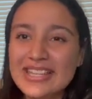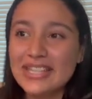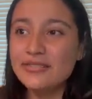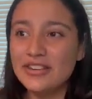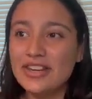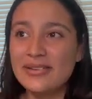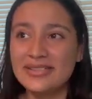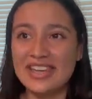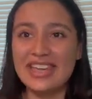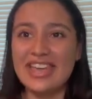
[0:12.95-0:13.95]
This video
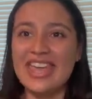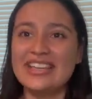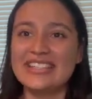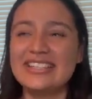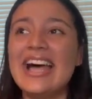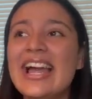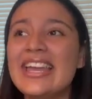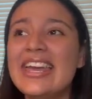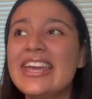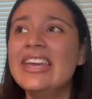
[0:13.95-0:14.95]
is like
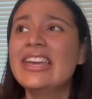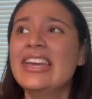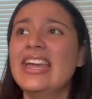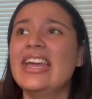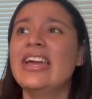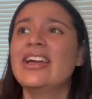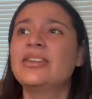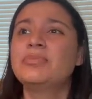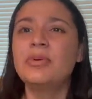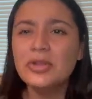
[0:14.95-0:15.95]
exciting
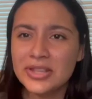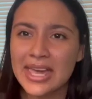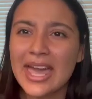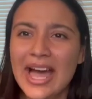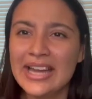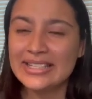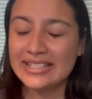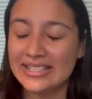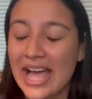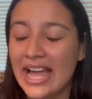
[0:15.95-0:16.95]
and both like kind of
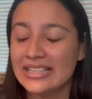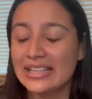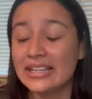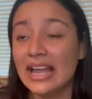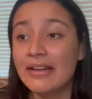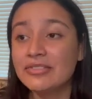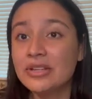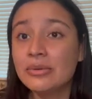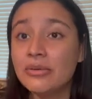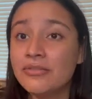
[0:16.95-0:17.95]
sad because I'm gonna have
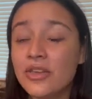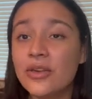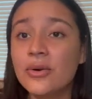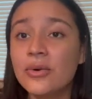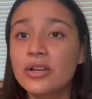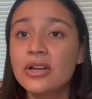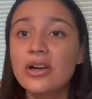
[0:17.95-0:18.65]
to review